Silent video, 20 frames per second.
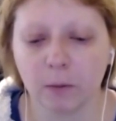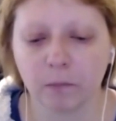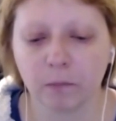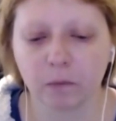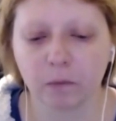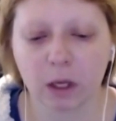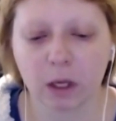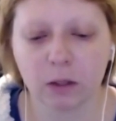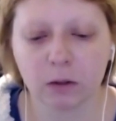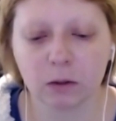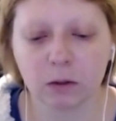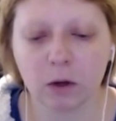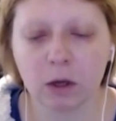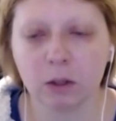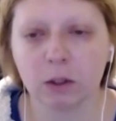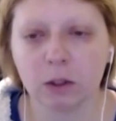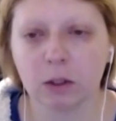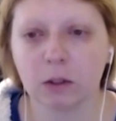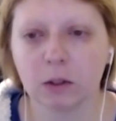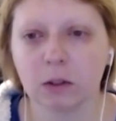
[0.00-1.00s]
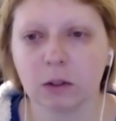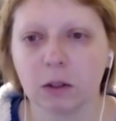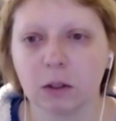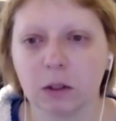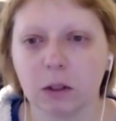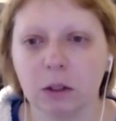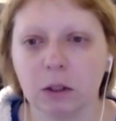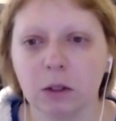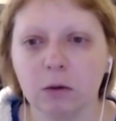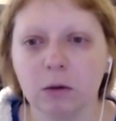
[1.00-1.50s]
it's not just
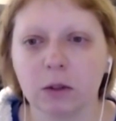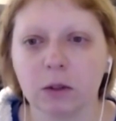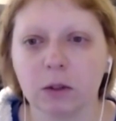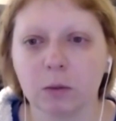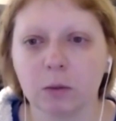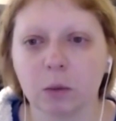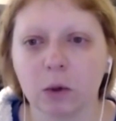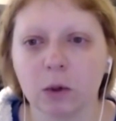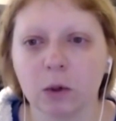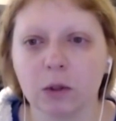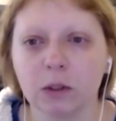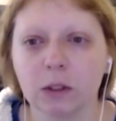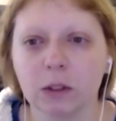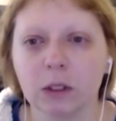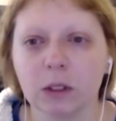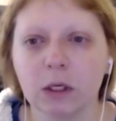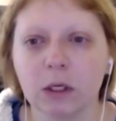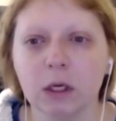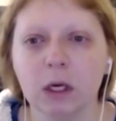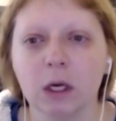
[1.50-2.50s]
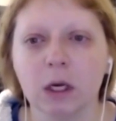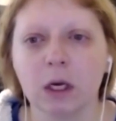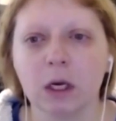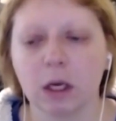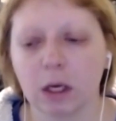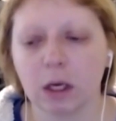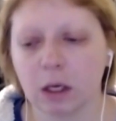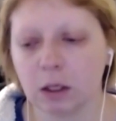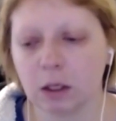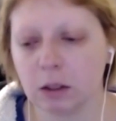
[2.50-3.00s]
you as a person
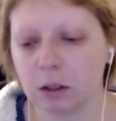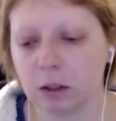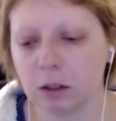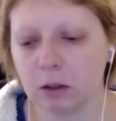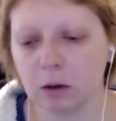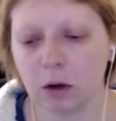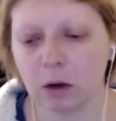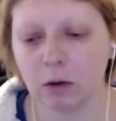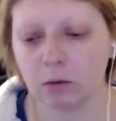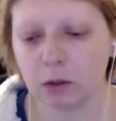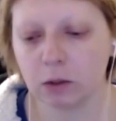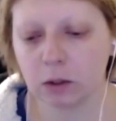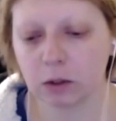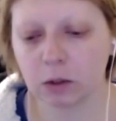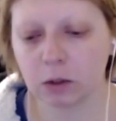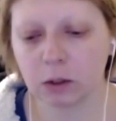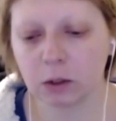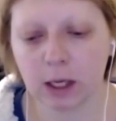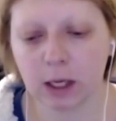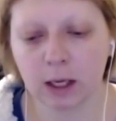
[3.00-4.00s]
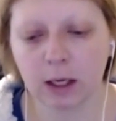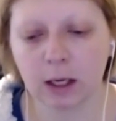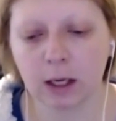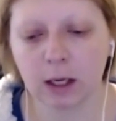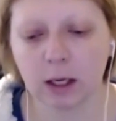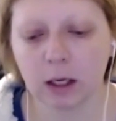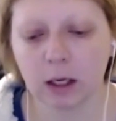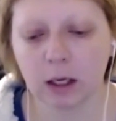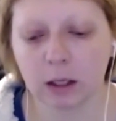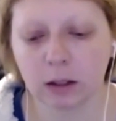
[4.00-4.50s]
and, you know, I was just
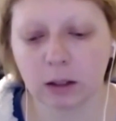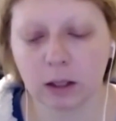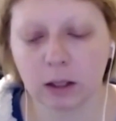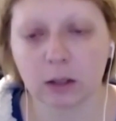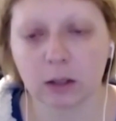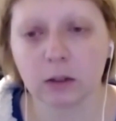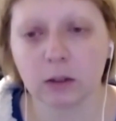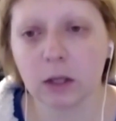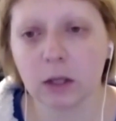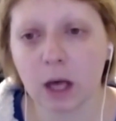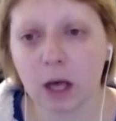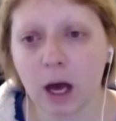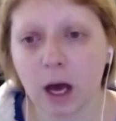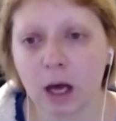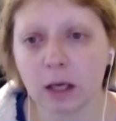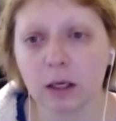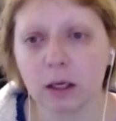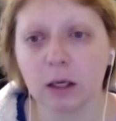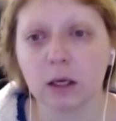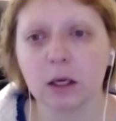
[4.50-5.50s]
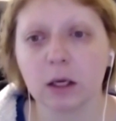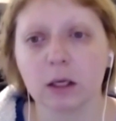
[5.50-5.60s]
taken and that's that.